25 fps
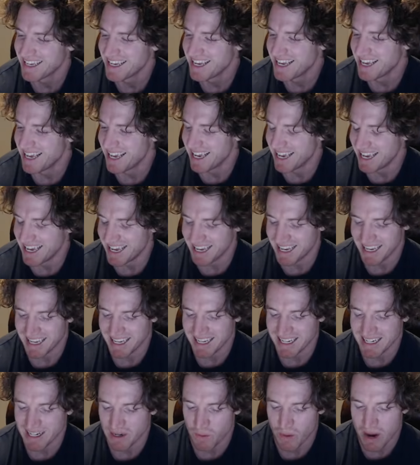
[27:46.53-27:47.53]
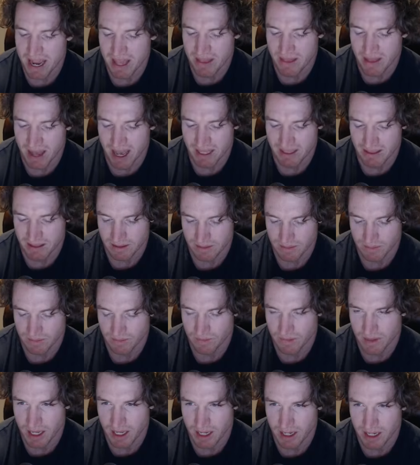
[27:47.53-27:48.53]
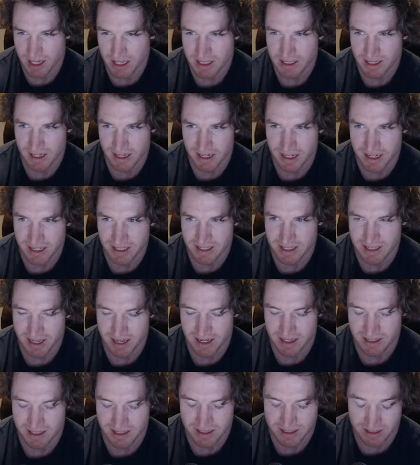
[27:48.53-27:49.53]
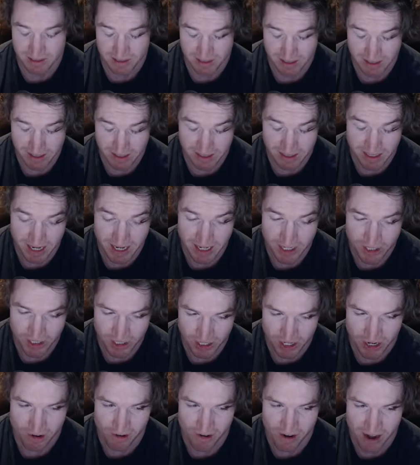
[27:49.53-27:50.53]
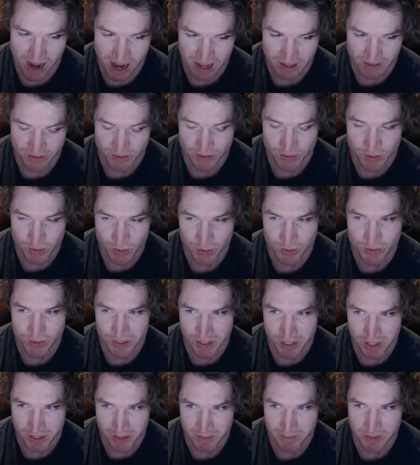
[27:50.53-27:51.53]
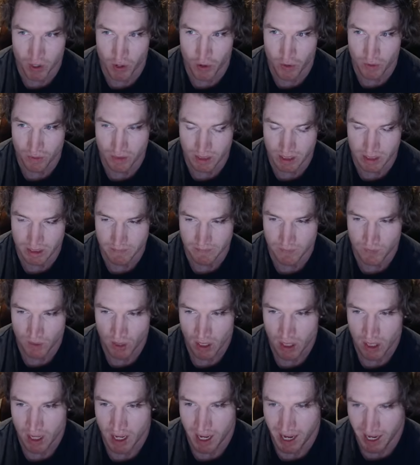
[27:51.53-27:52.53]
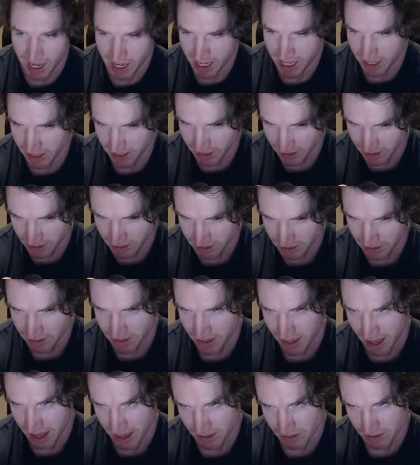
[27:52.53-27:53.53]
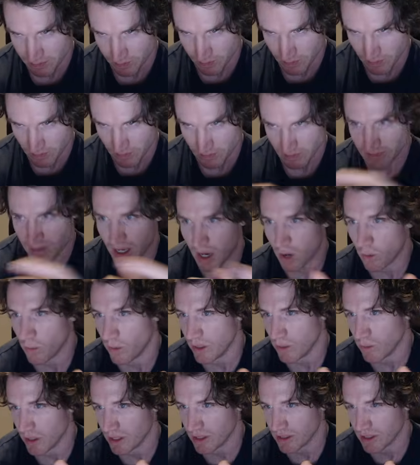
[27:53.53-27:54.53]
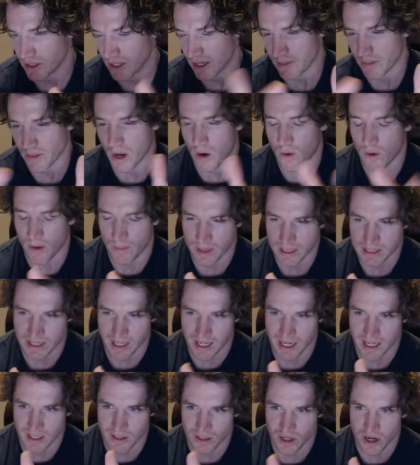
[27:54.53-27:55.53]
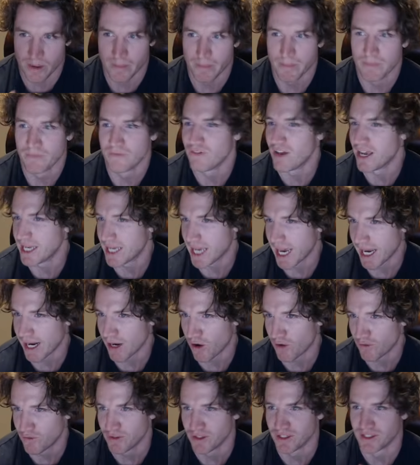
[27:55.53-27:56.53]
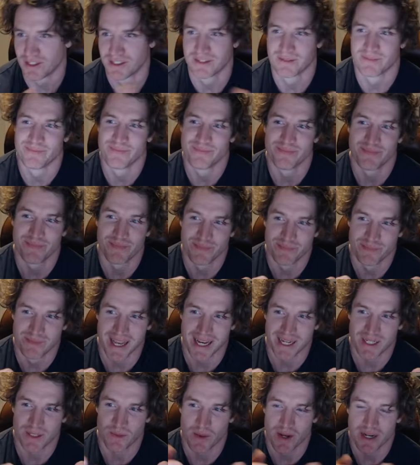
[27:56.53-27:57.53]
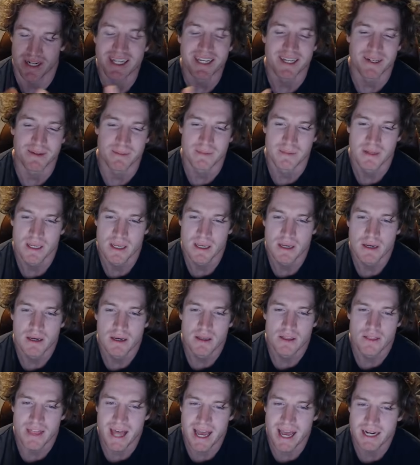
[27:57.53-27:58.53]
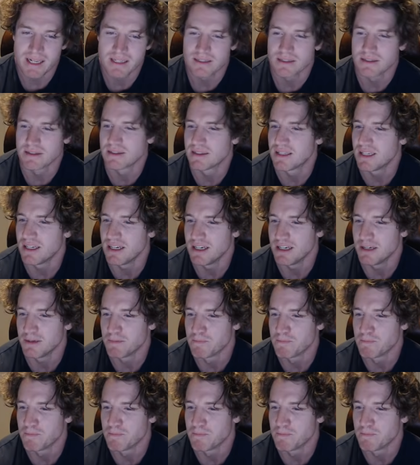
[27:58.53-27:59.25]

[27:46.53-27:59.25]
in a way that there isn't a necessitation around 2 terms only. It isn't that I'll win 1 term, I'll win my 2nd term, vacate office, next one in. That isn't the